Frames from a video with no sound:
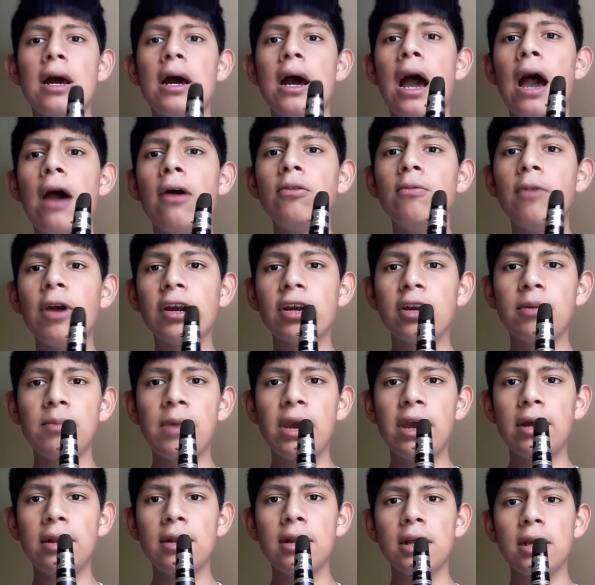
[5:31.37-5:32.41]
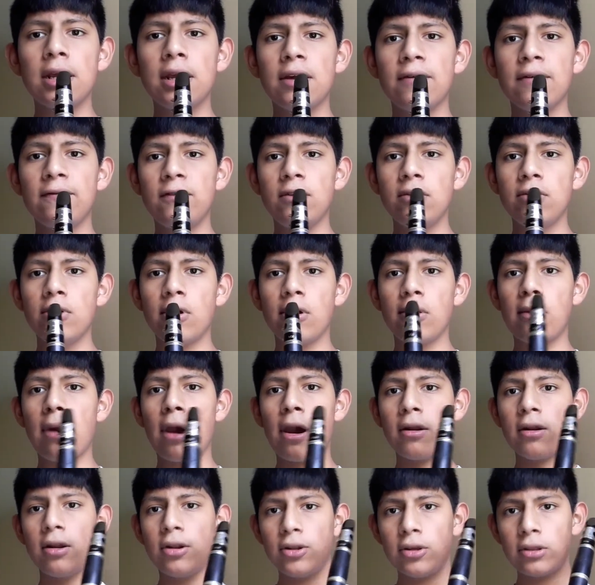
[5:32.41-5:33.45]
I would recommend, if you know
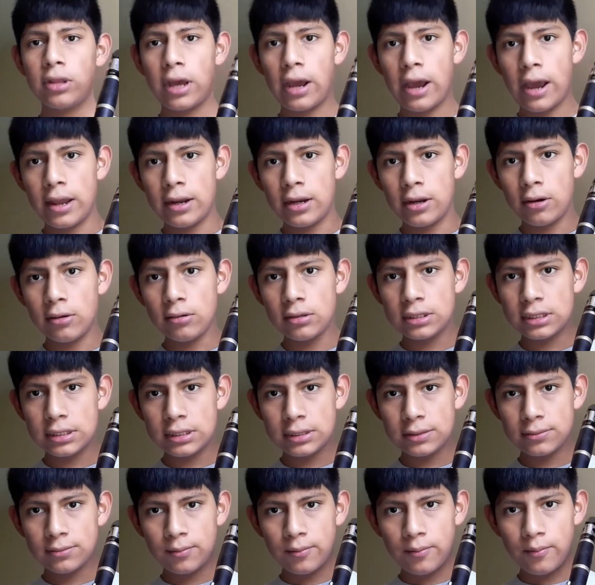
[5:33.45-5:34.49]
how to do the high notes,